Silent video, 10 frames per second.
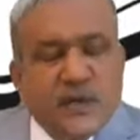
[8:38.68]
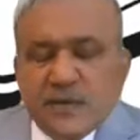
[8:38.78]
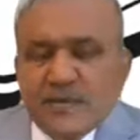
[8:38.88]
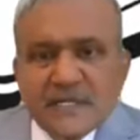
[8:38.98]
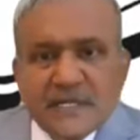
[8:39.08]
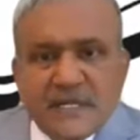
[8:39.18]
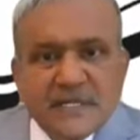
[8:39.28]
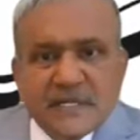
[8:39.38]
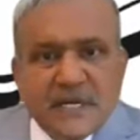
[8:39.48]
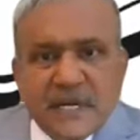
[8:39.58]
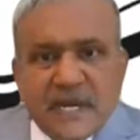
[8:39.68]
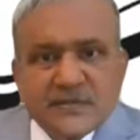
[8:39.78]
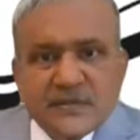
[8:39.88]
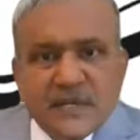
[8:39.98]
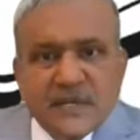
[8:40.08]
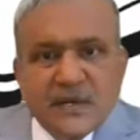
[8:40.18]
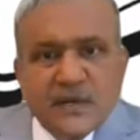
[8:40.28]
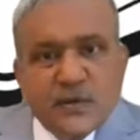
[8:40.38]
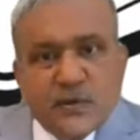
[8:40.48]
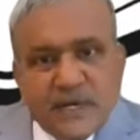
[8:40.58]
20% is the tax, sir.
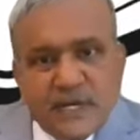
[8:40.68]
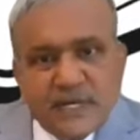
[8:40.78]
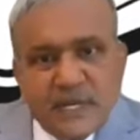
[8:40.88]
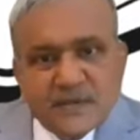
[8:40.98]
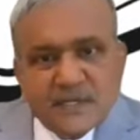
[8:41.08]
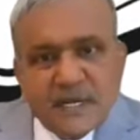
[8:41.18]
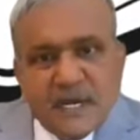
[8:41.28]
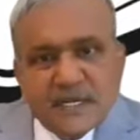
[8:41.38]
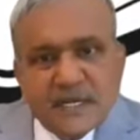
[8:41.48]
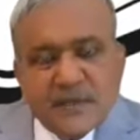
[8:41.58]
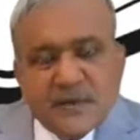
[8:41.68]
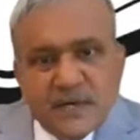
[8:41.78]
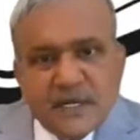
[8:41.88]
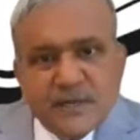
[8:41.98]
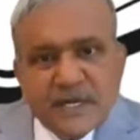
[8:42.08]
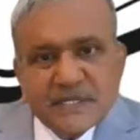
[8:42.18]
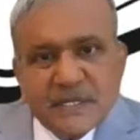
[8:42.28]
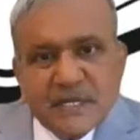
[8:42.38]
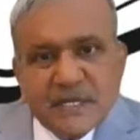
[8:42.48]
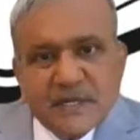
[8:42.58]
20,000 on that
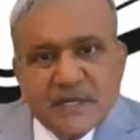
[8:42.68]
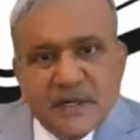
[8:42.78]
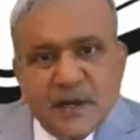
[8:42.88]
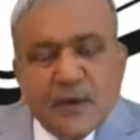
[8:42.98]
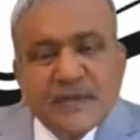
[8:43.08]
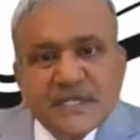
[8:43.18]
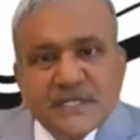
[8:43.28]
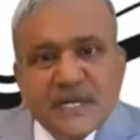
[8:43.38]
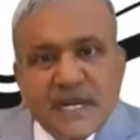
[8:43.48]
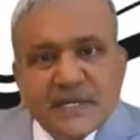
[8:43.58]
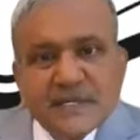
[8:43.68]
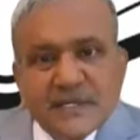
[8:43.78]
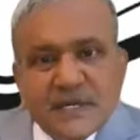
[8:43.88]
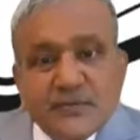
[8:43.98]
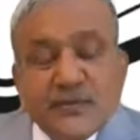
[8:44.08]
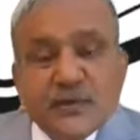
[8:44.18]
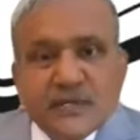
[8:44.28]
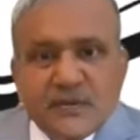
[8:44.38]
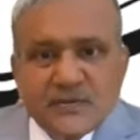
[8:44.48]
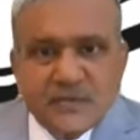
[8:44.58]
20%. How much is the tax rate?
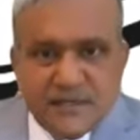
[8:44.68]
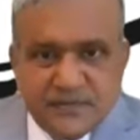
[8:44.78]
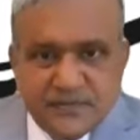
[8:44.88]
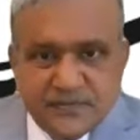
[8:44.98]
4,000.